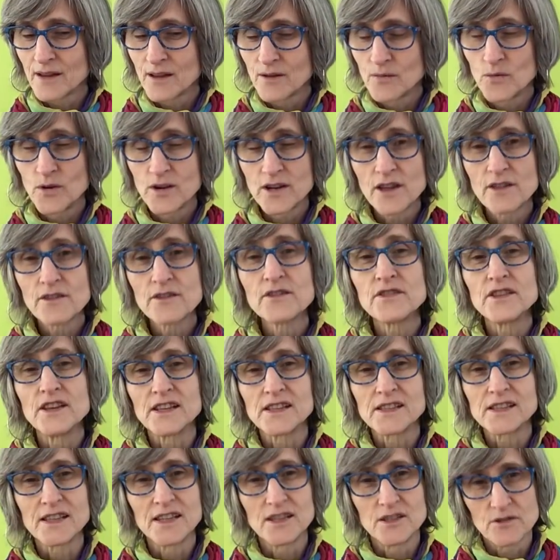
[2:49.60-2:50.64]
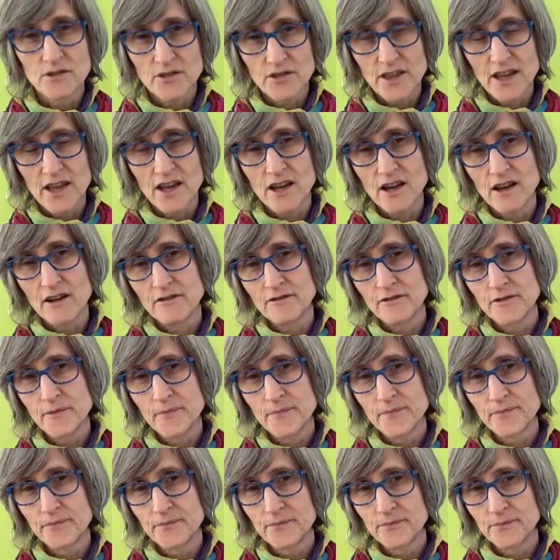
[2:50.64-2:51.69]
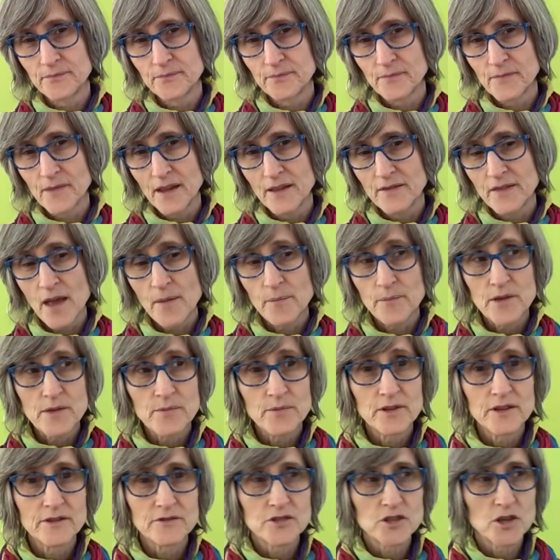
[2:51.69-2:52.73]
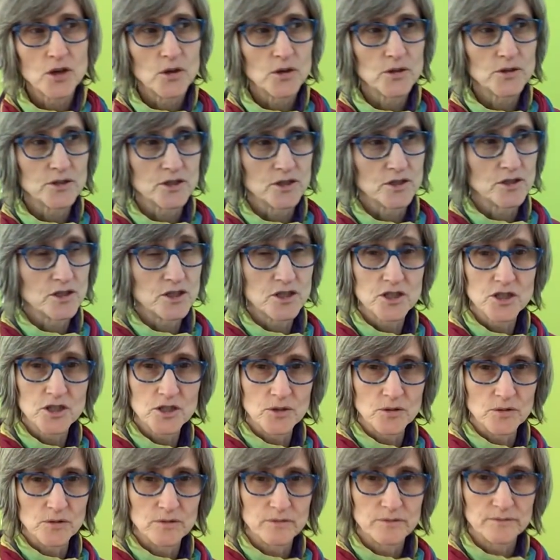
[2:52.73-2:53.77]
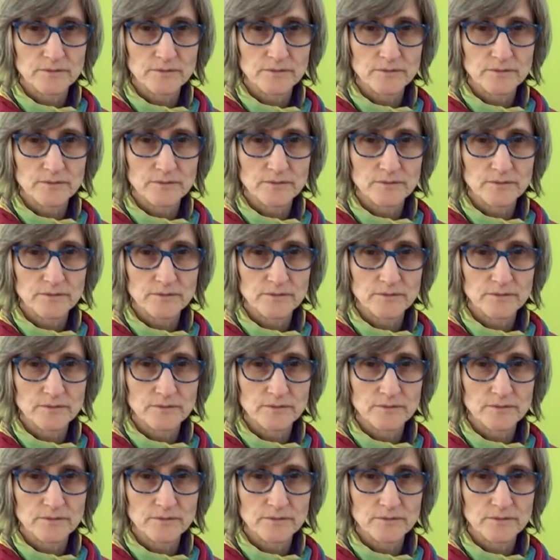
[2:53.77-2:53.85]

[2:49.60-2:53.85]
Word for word: What other things can you think of that people have told you to do?